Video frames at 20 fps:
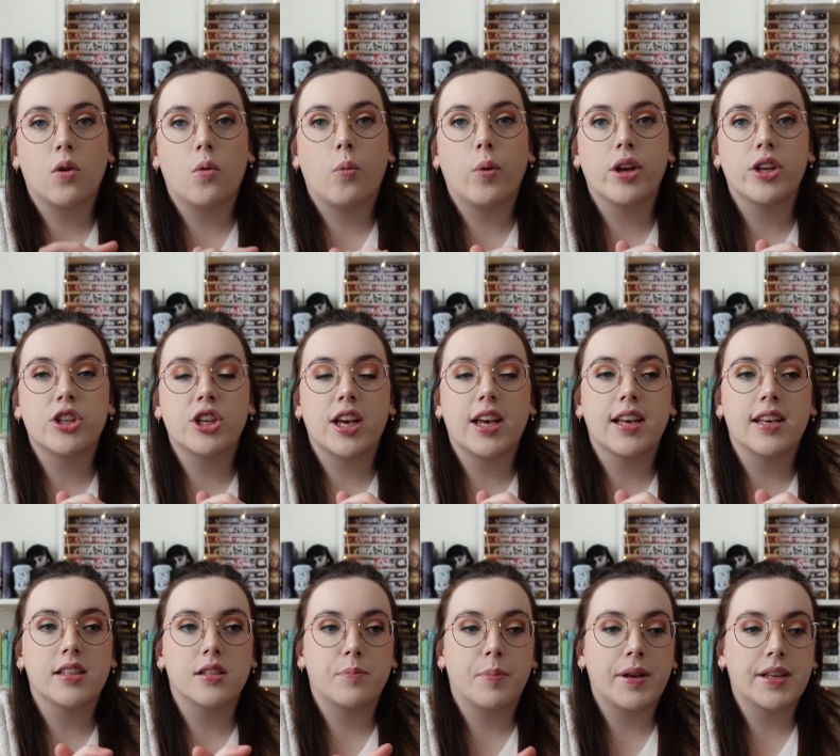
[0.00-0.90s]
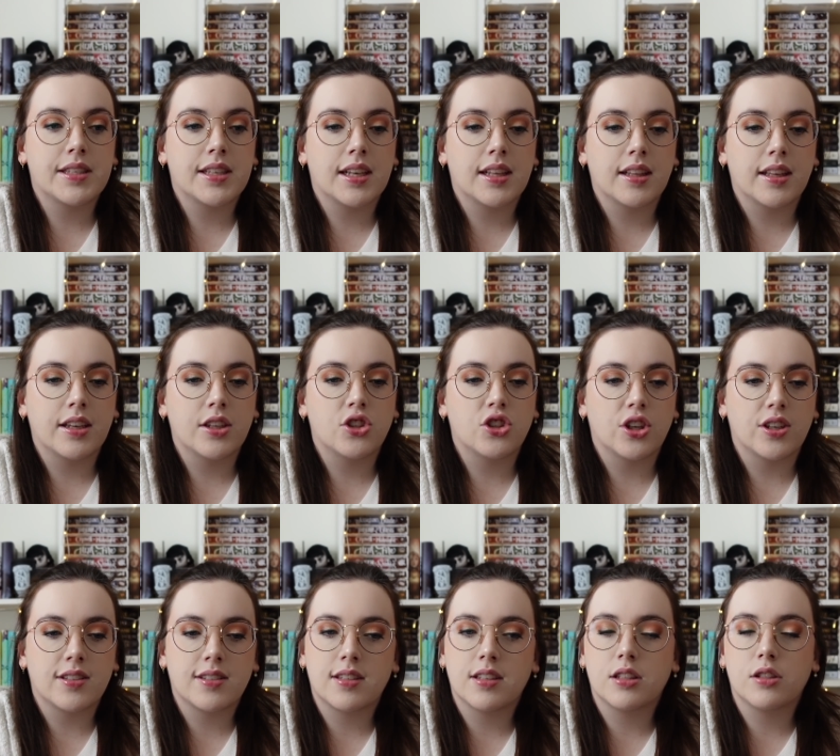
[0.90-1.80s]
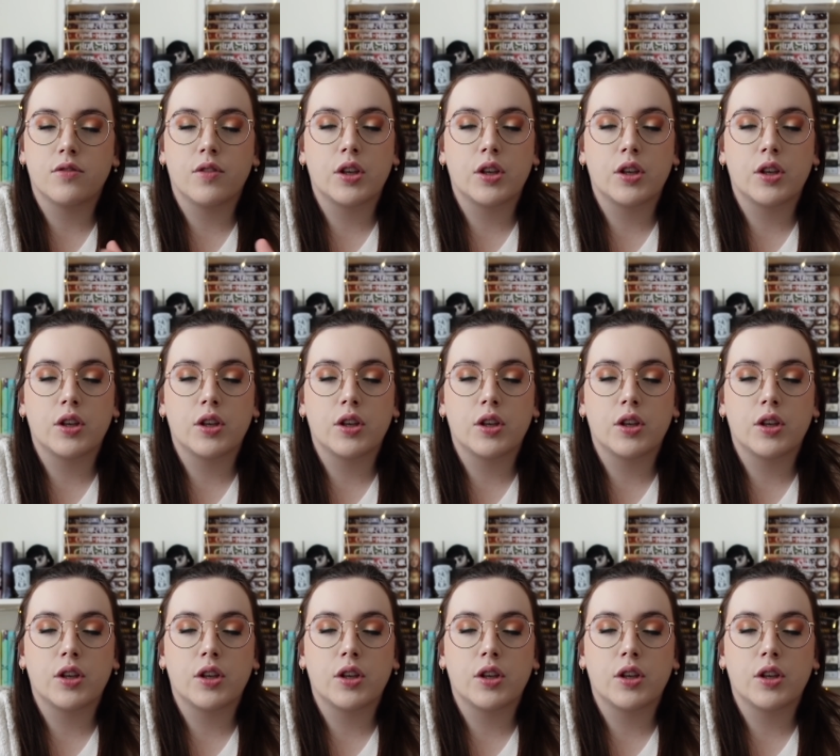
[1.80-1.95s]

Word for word: which is basically just this